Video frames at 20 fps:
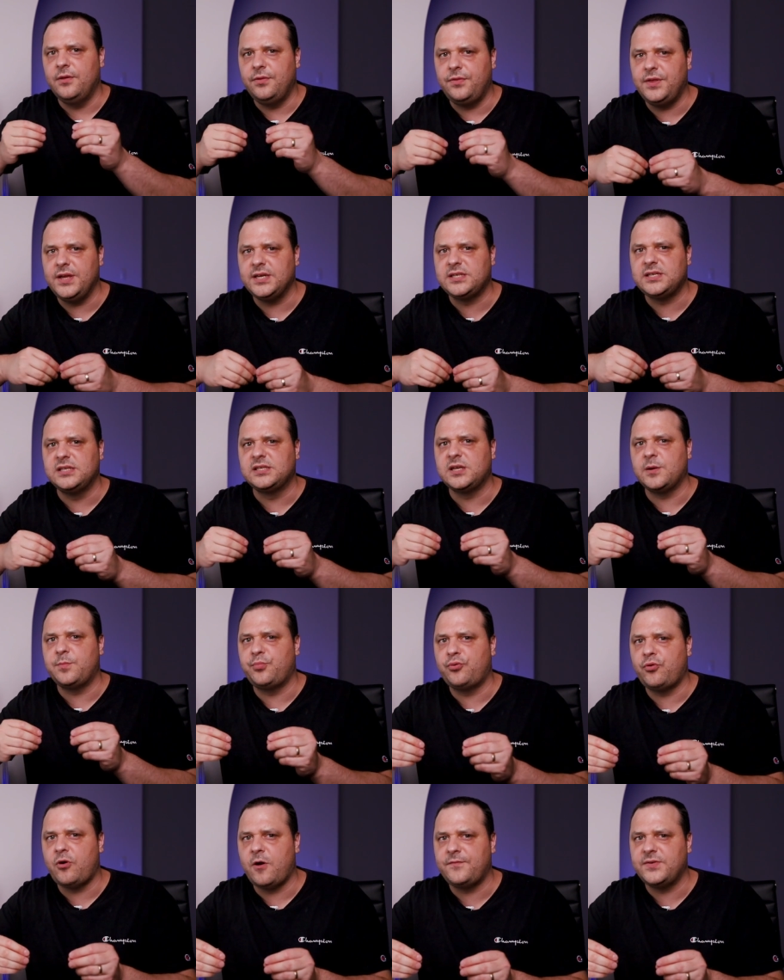this is a
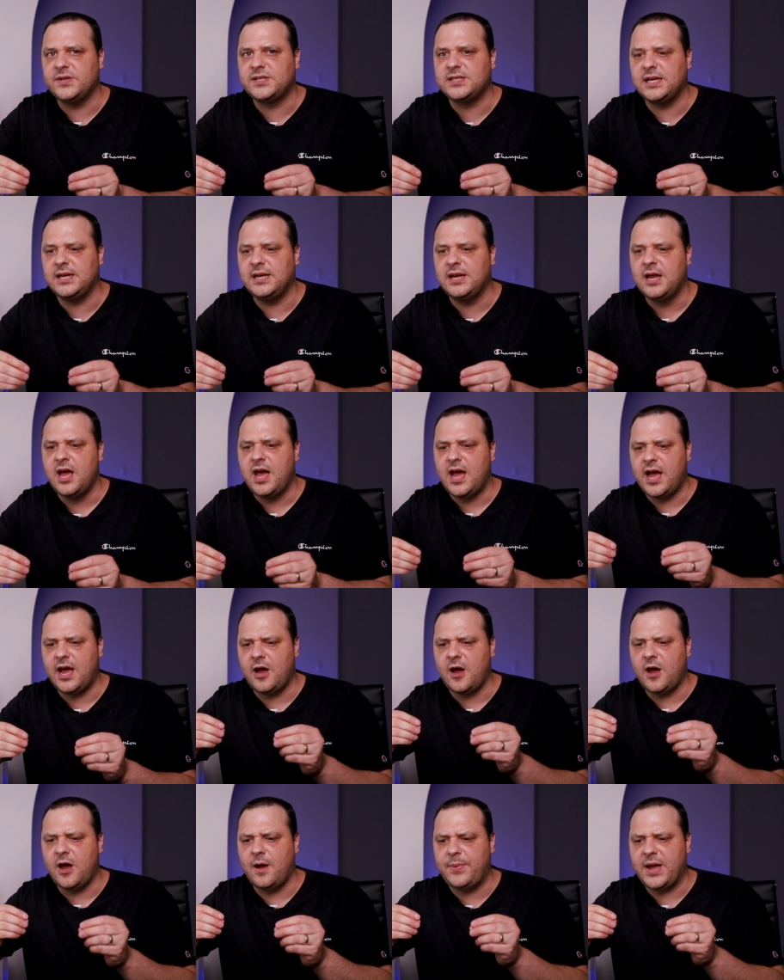prophecy uh,
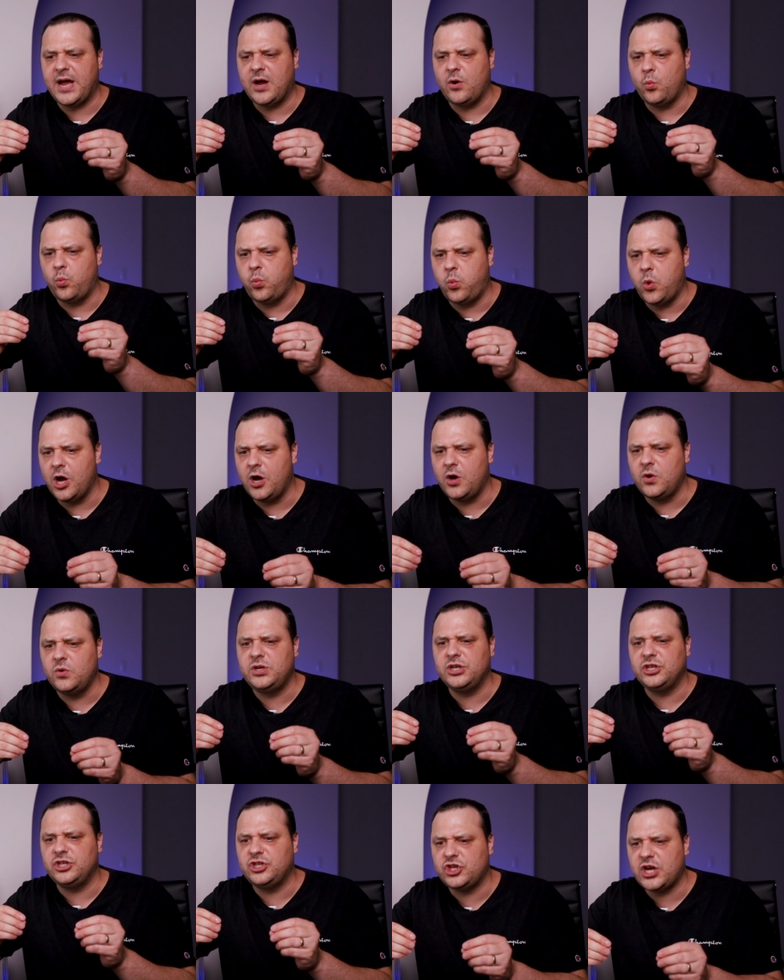about
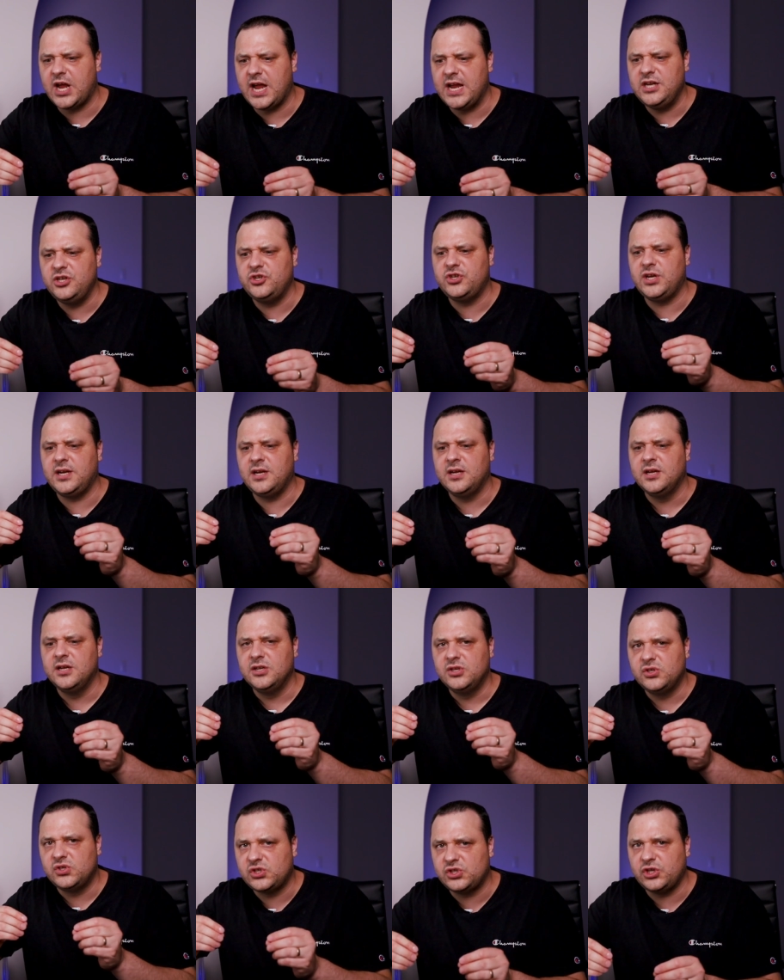world changing
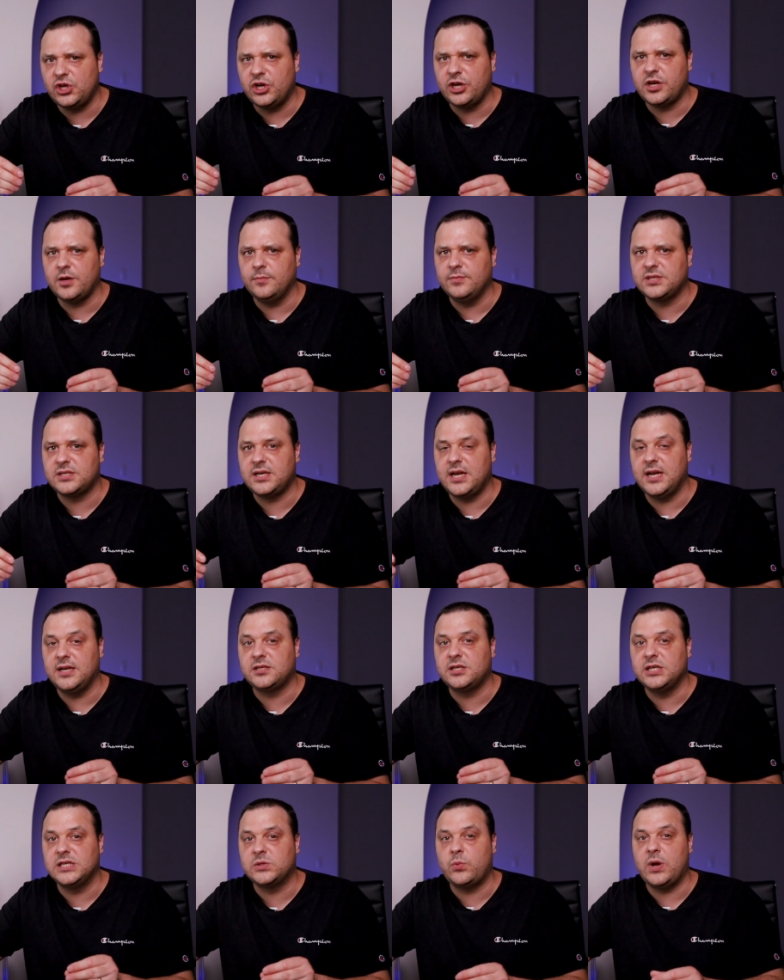
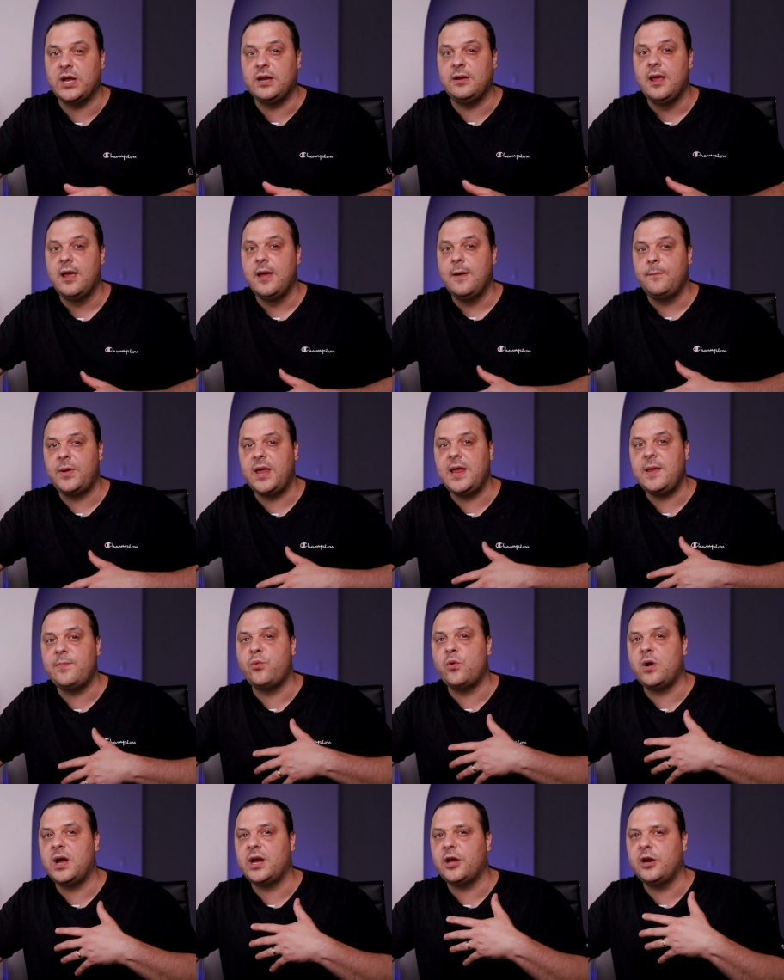circumstances when
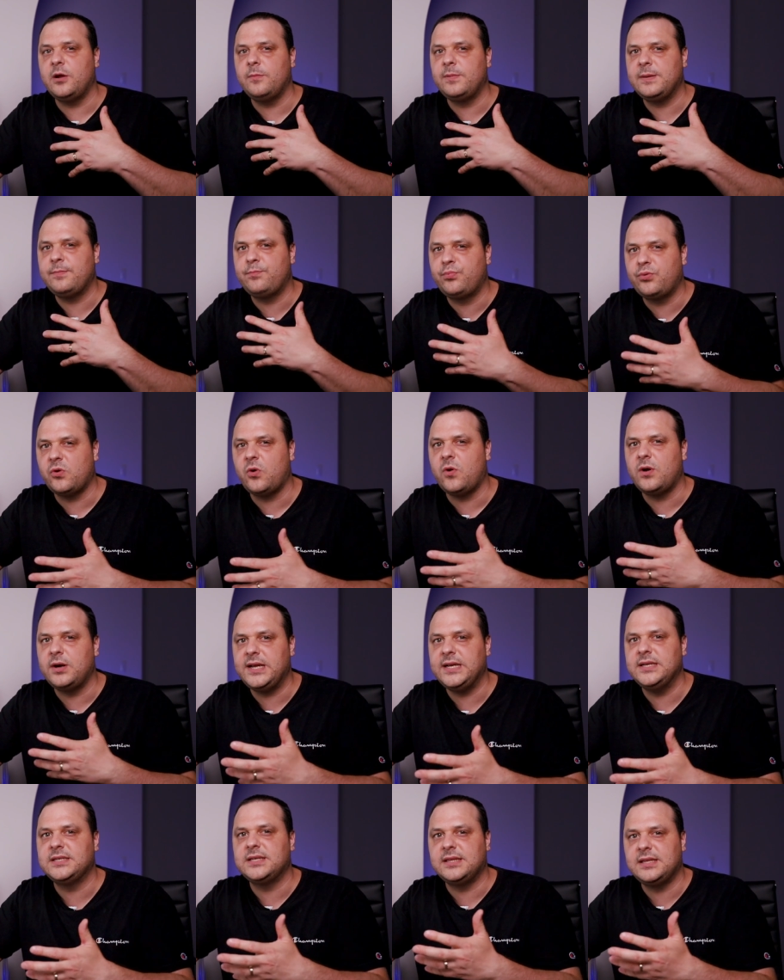people are going to be brought
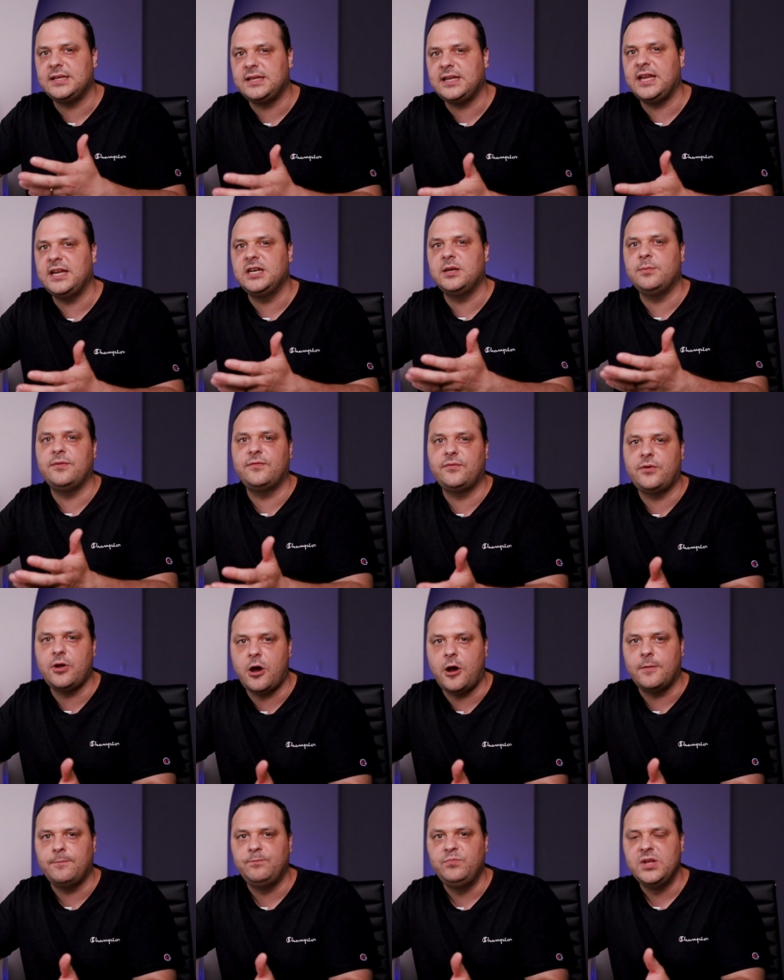into the kingdom of
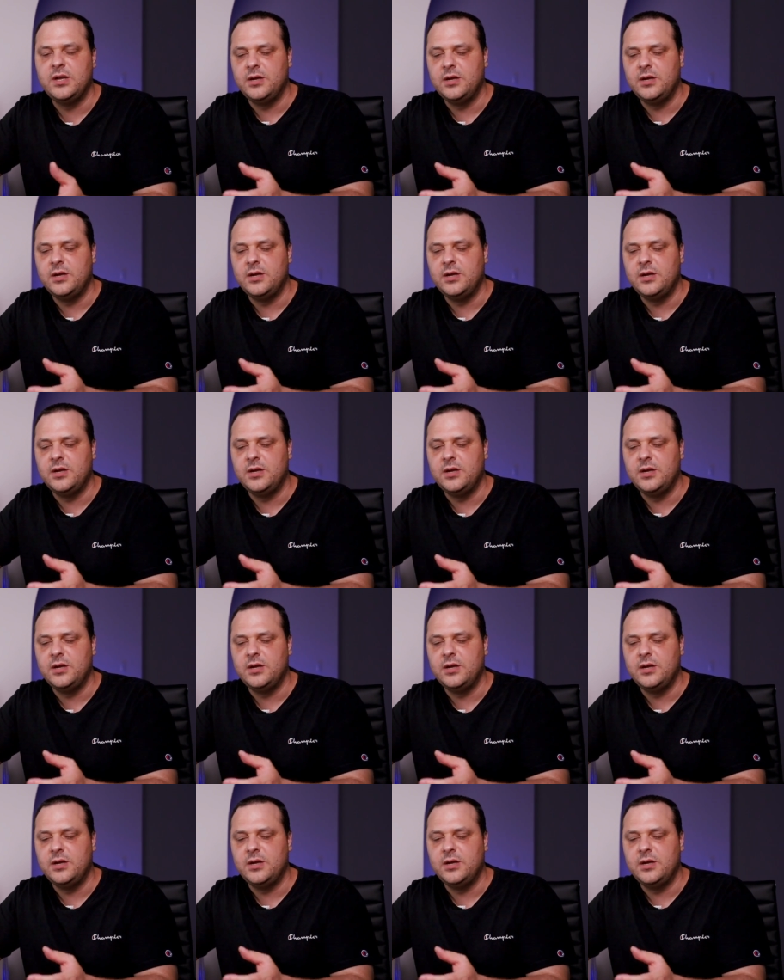God.